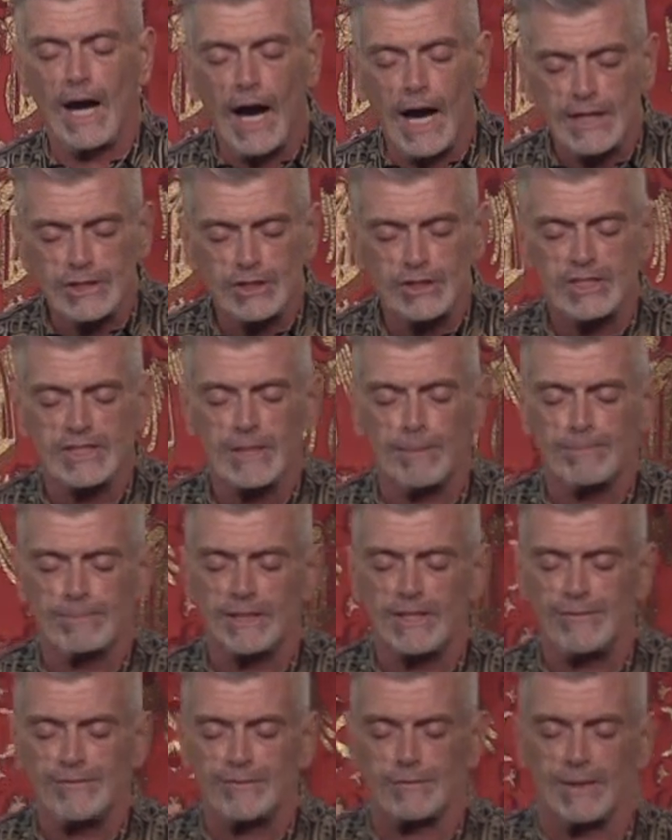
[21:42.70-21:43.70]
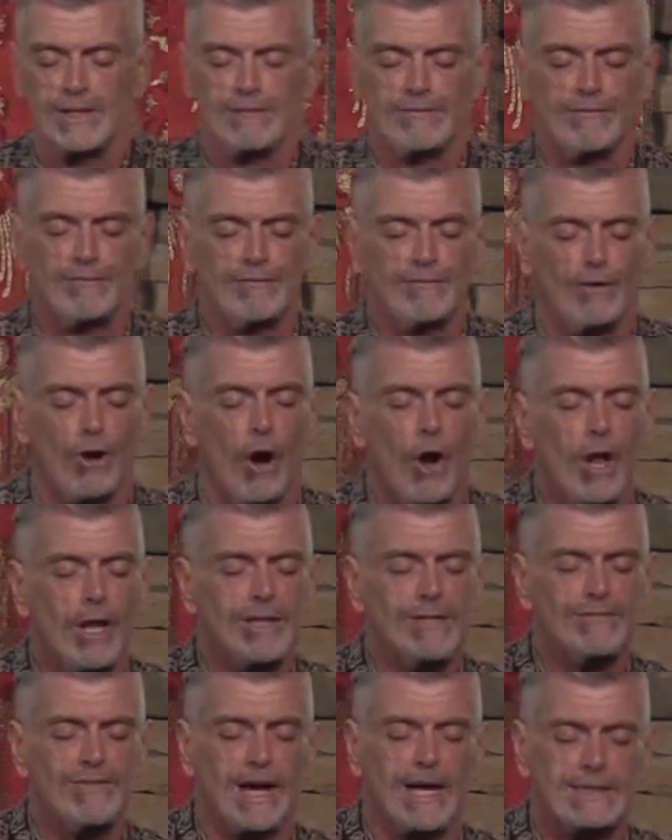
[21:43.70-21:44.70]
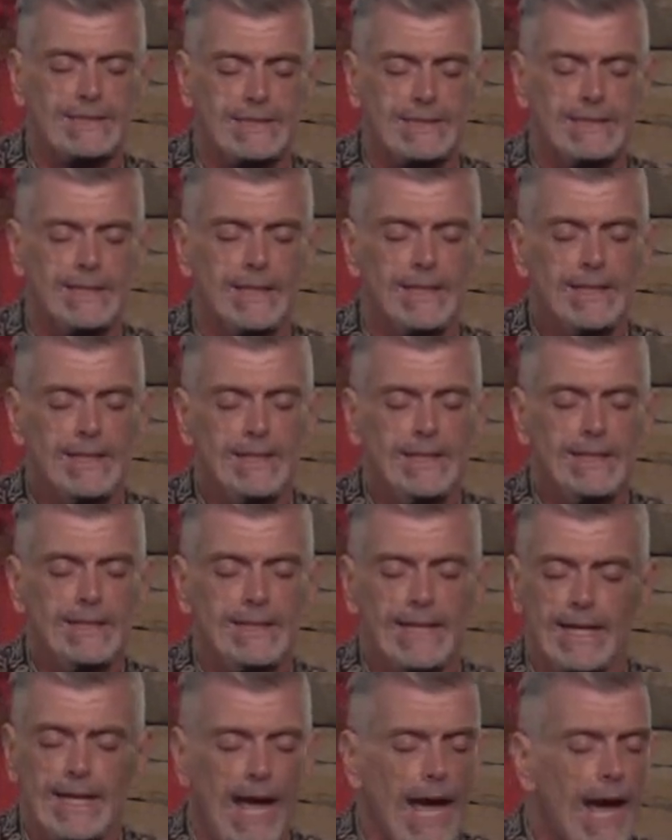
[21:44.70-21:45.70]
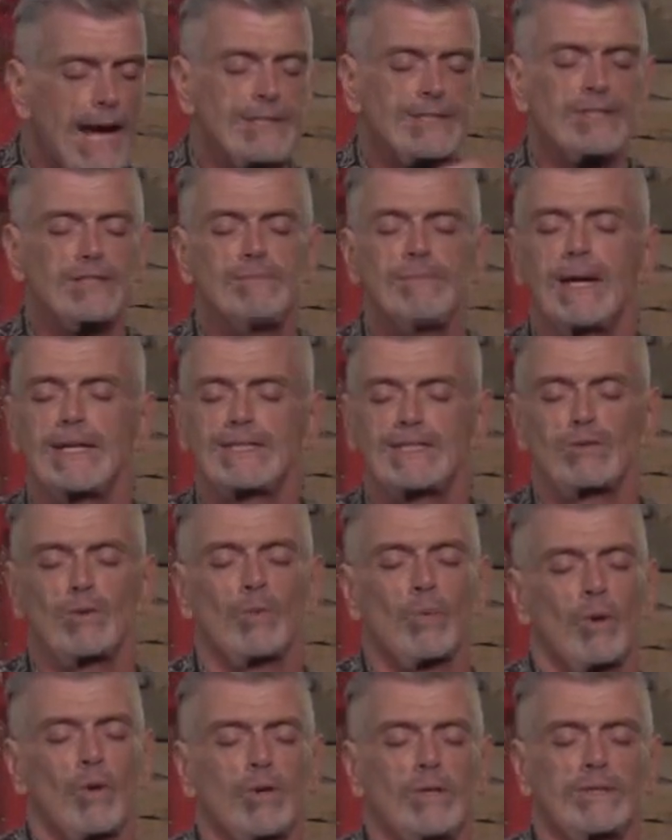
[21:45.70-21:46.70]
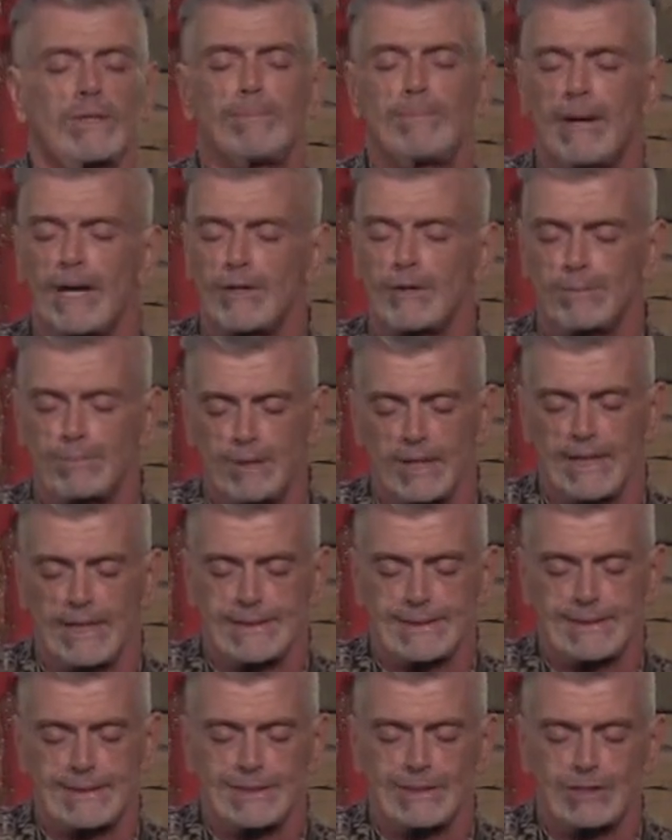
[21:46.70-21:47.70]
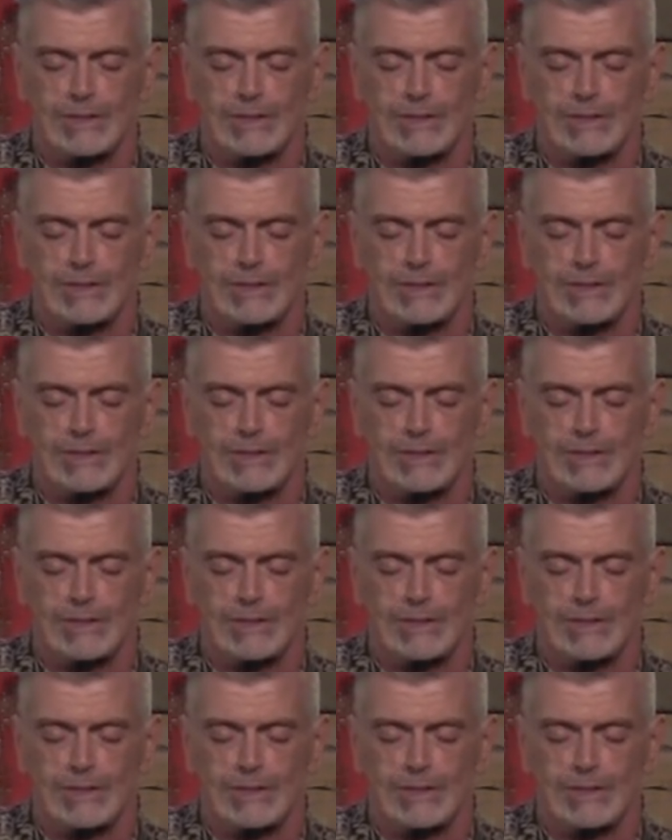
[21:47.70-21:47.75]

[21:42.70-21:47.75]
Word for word: conscious upliftment for all of us that actually makes the world a better place.